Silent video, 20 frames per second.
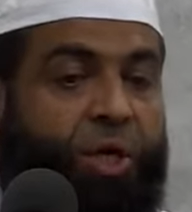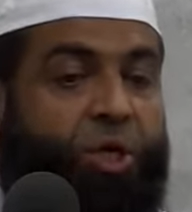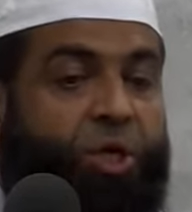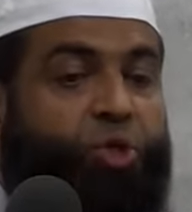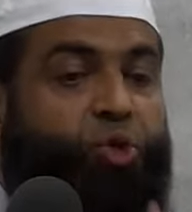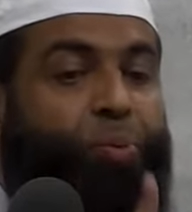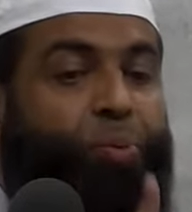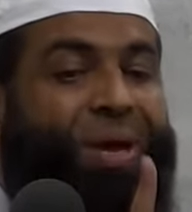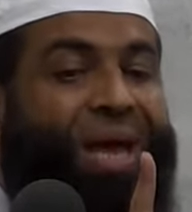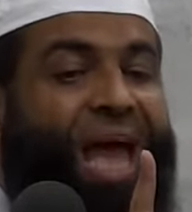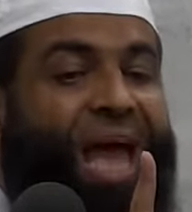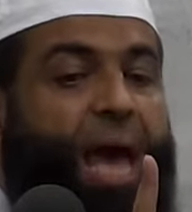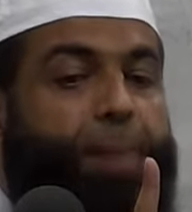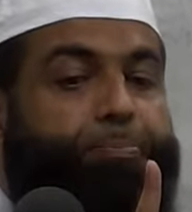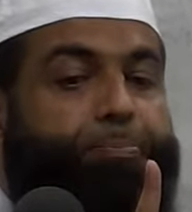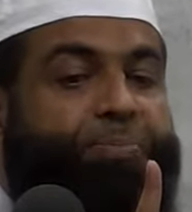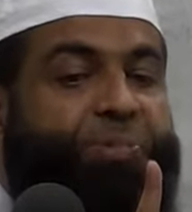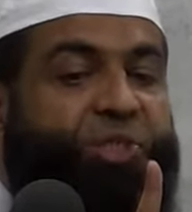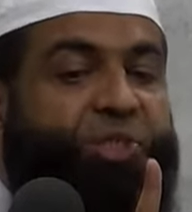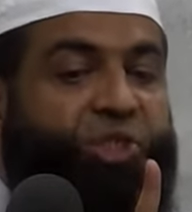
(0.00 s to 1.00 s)
to be
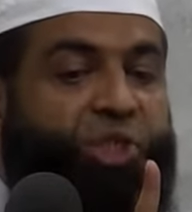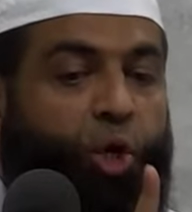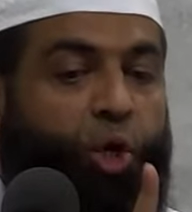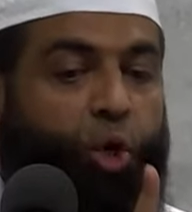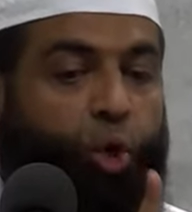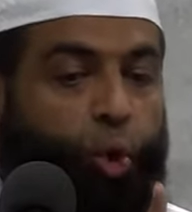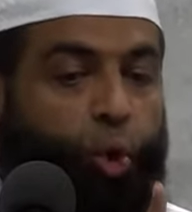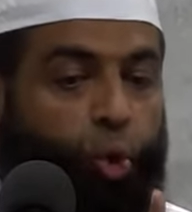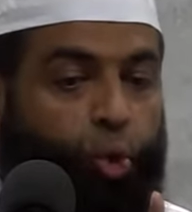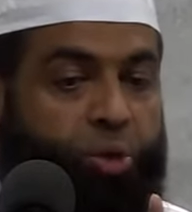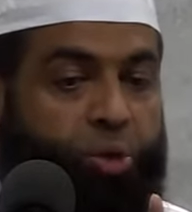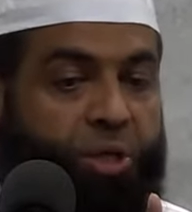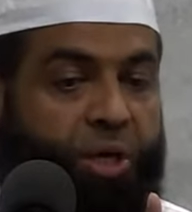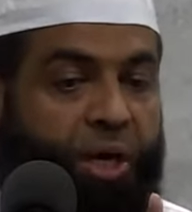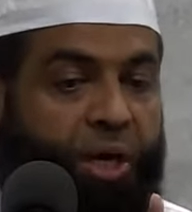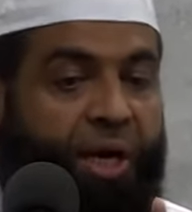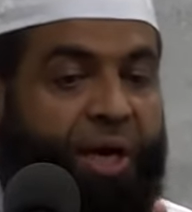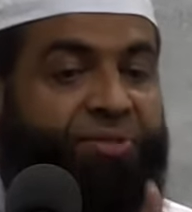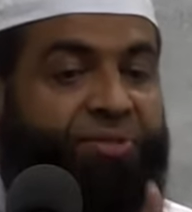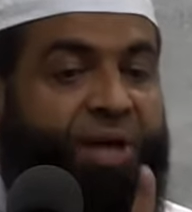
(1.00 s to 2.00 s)
absolute.
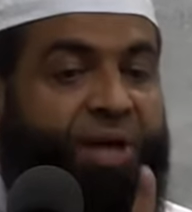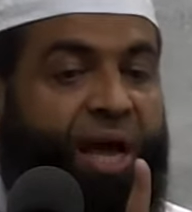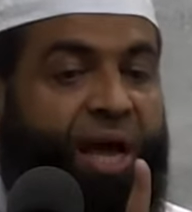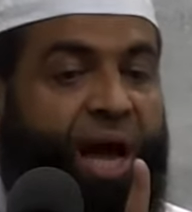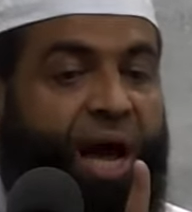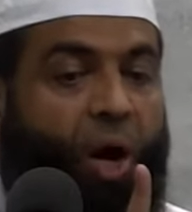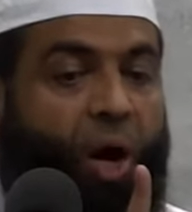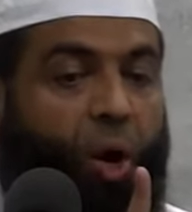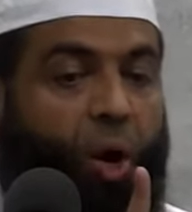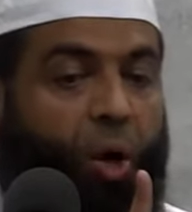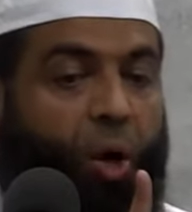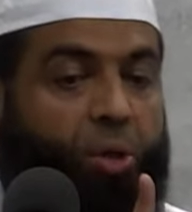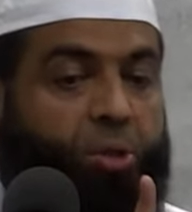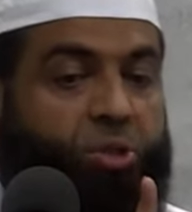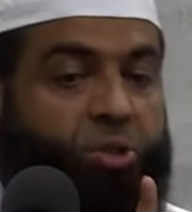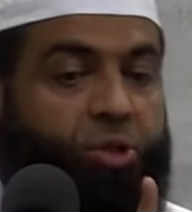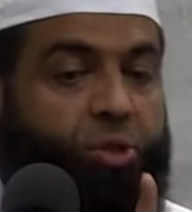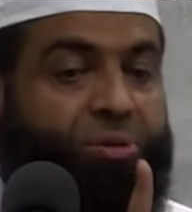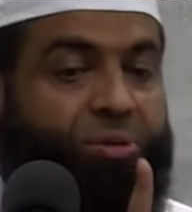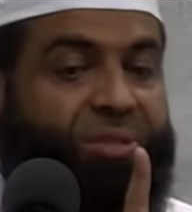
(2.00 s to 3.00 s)
They are
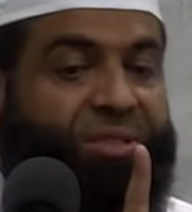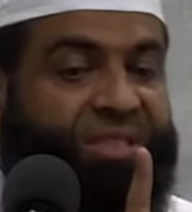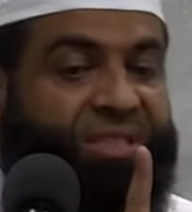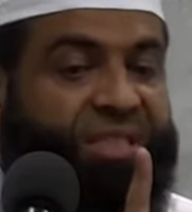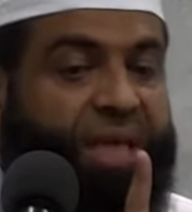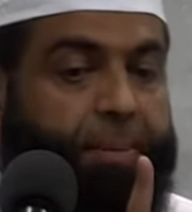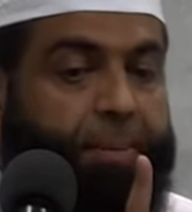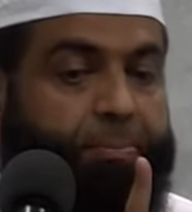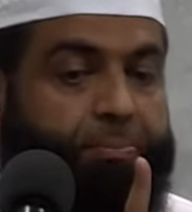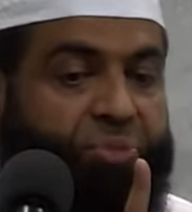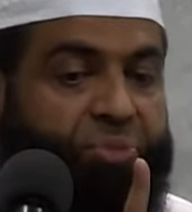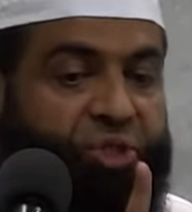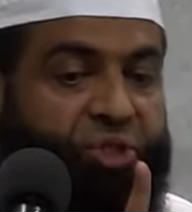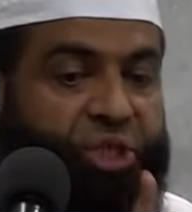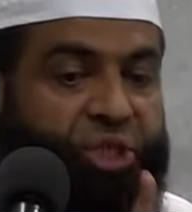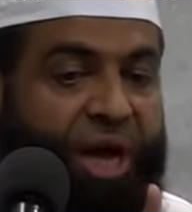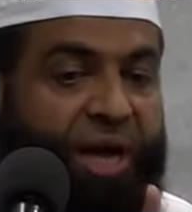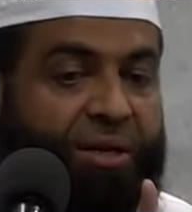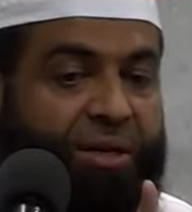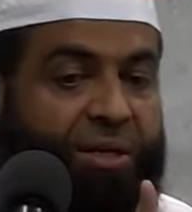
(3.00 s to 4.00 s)
also
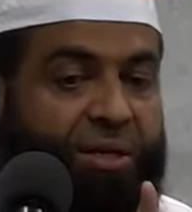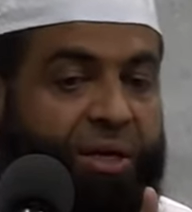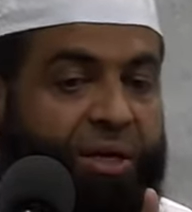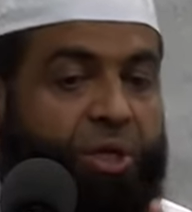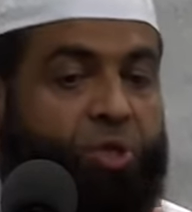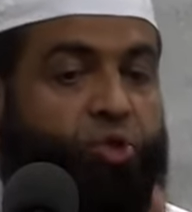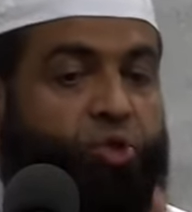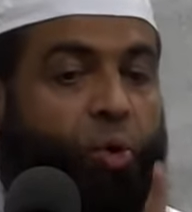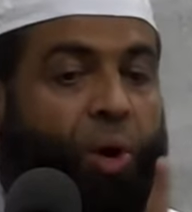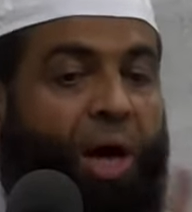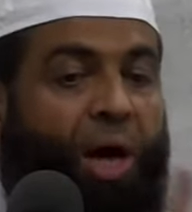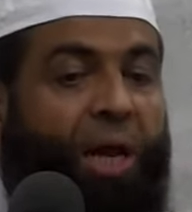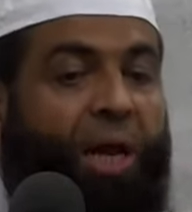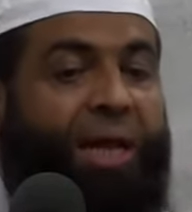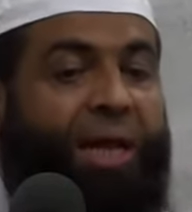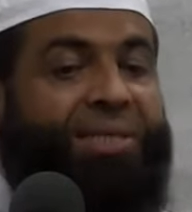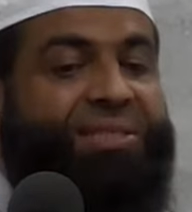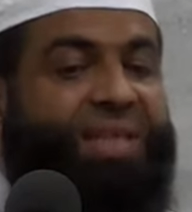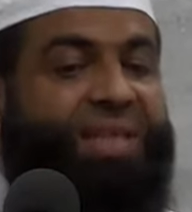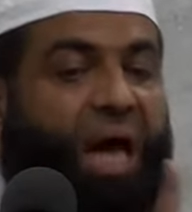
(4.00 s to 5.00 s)
subject to
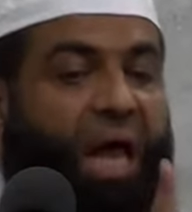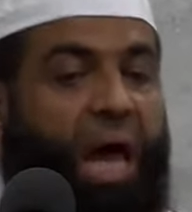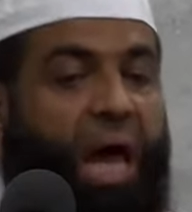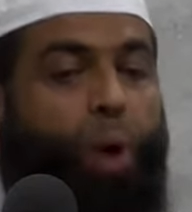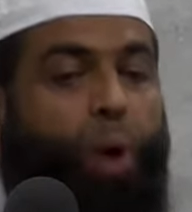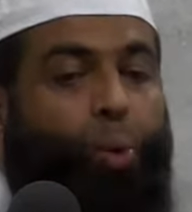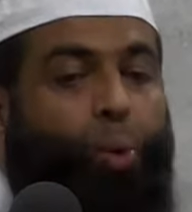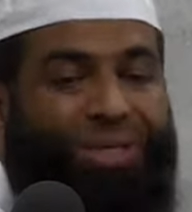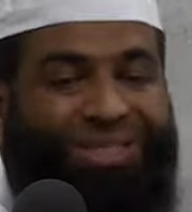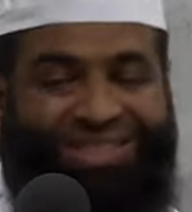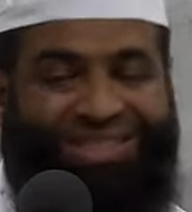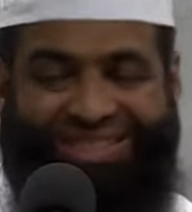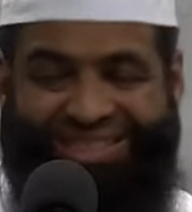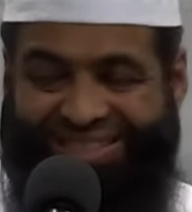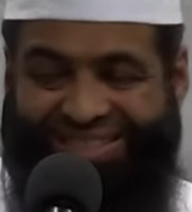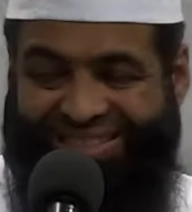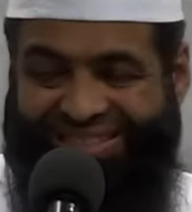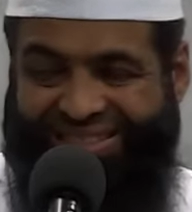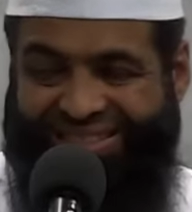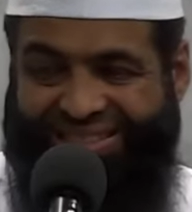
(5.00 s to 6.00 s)
Allah's
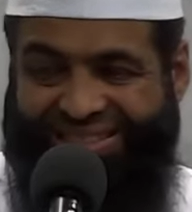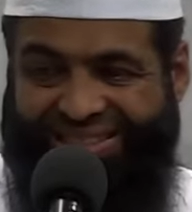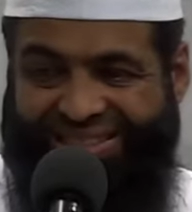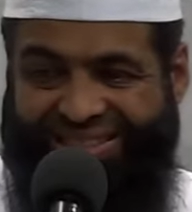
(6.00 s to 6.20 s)
allowance.